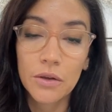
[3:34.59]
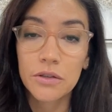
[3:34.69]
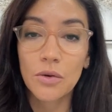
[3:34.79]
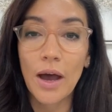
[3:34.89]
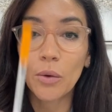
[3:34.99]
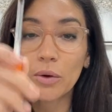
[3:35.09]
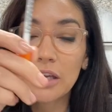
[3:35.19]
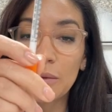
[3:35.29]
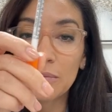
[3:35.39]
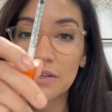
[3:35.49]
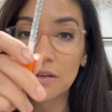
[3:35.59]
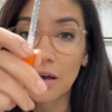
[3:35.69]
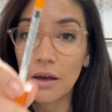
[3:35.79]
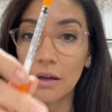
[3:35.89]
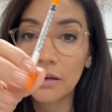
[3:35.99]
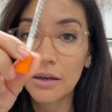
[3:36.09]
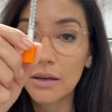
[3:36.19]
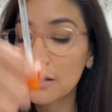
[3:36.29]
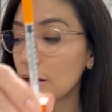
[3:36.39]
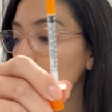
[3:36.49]
So I will keep this on
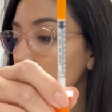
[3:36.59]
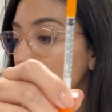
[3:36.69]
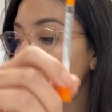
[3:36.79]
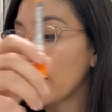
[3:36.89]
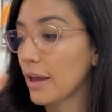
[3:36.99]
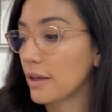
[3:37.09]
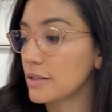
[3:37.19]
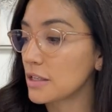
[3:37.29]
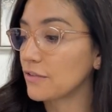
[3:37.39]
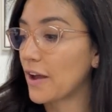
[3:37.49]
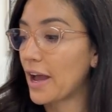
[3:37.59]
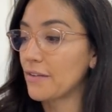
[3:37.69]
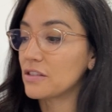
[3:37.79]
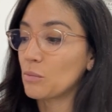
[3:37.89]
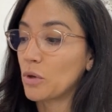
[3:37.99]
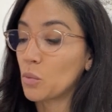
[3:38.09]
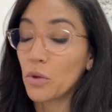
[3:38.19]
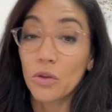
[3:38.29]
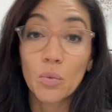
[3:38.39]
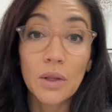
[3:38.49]
hand if I have someone
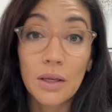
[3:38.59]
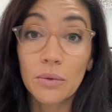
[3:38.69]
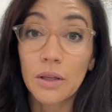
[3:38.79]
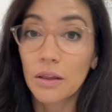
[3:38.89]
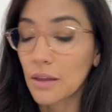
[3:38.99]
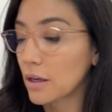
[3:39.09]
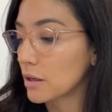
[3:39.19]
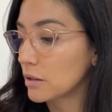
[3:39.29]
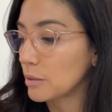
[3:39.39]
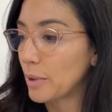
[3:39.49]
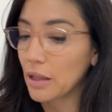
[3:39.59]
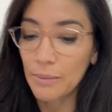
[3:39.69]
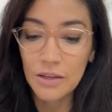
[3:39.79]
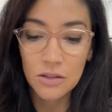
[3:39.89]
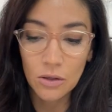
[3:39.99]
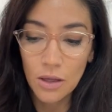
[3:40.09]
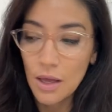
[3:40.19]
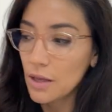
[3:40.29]
with a really, really thick glabella muscle.